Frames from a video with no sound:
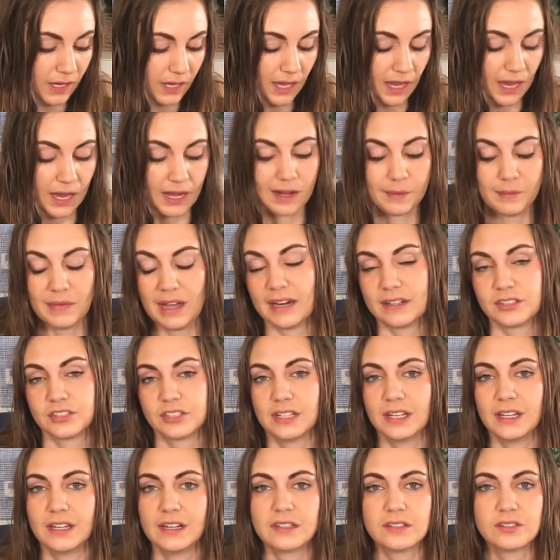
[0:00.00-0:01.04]
And I'm actually
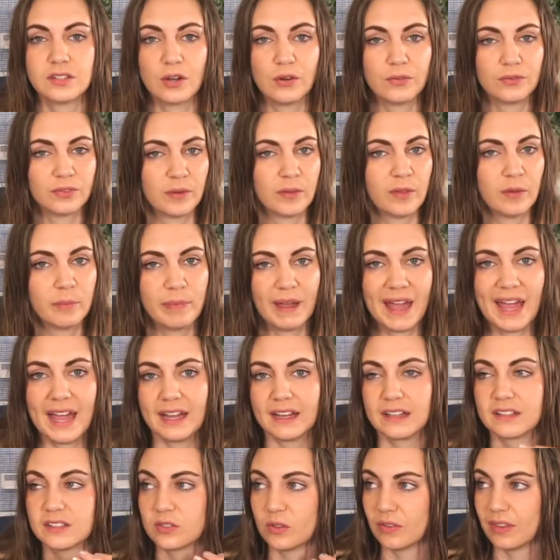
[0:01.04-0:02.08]
going to sew from the back
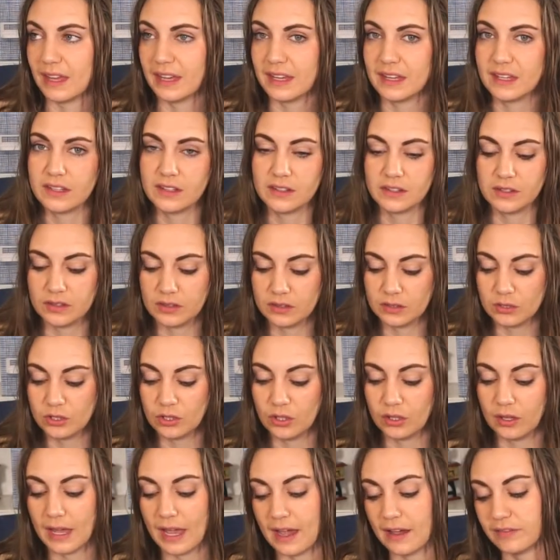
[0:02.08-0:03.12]
so that
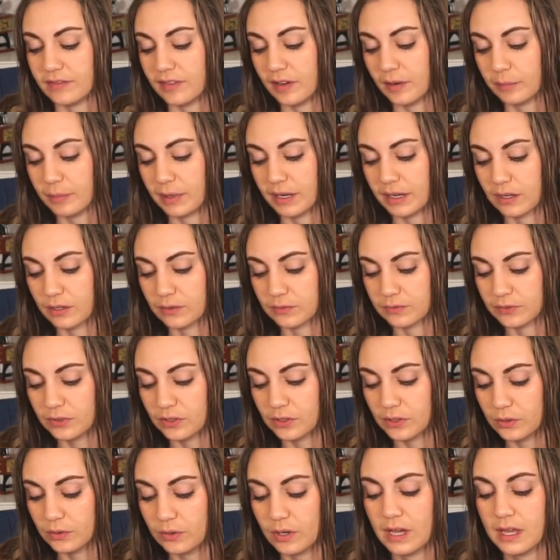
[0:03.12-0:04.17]
you'll have a better
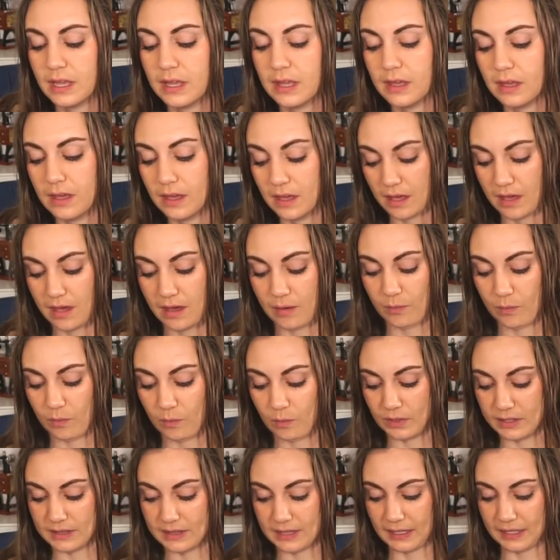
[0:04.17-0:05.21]
view um,
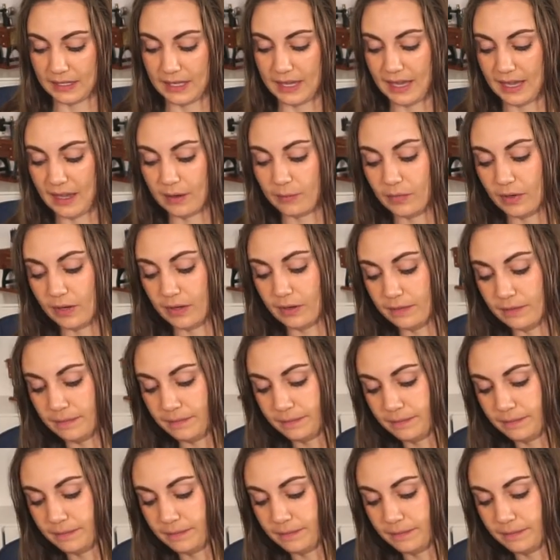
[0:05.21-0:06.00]
with the camera.